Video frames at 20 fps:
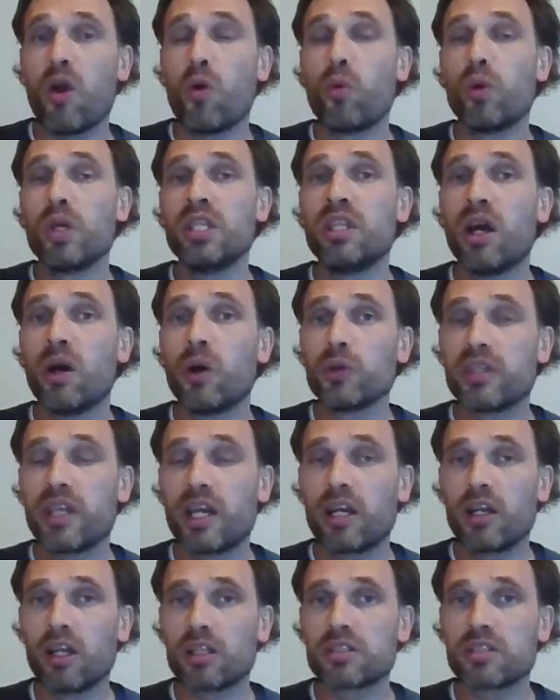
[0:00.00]
we know there
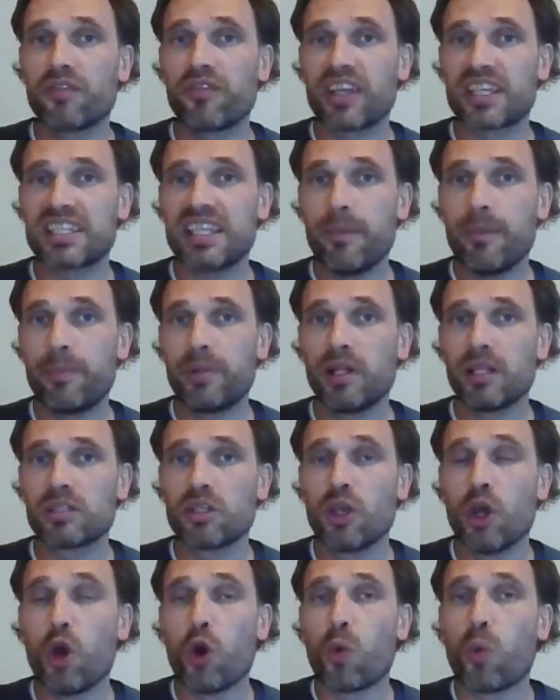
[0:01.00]
are lots of examples
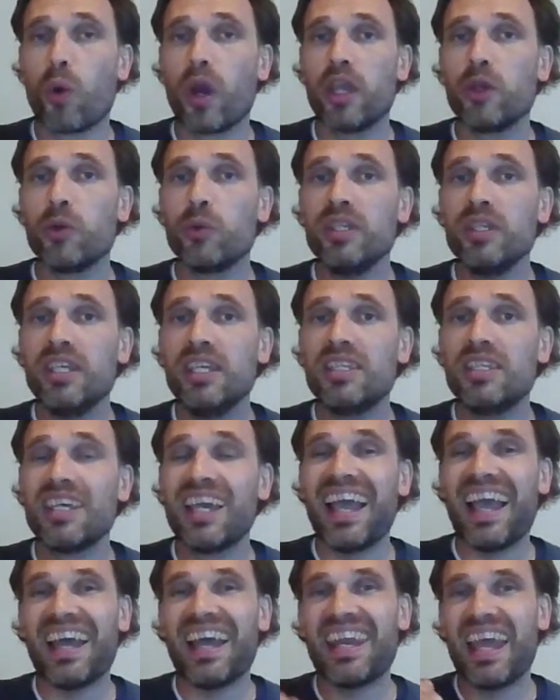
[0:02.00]
where you need
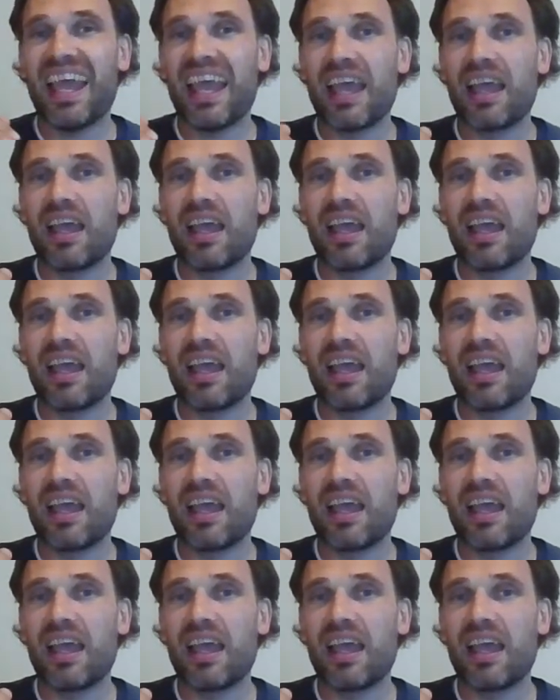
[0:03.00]
an